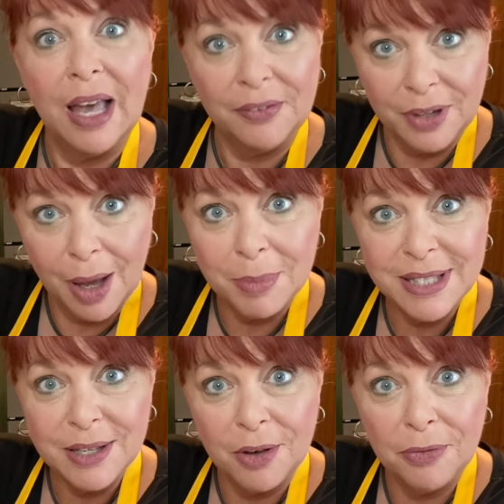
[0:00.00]
I've got
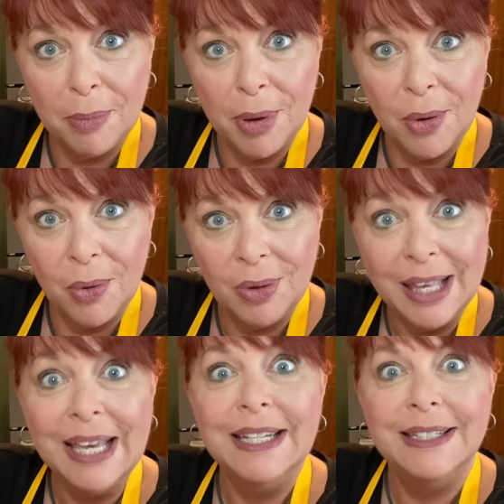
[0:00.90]
myself a
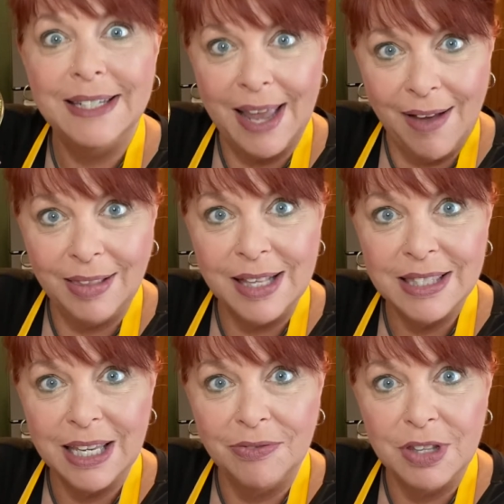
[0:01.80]
bowl. Now
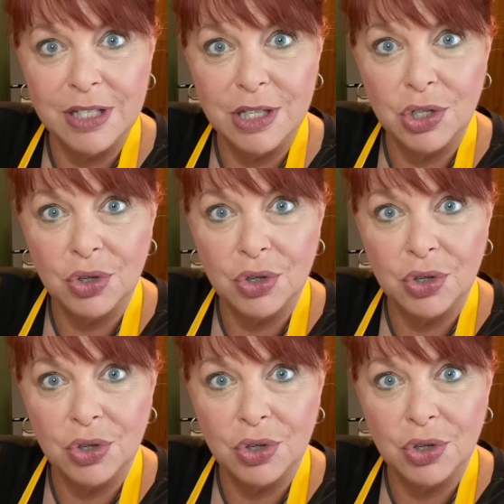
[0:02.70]
let's give this a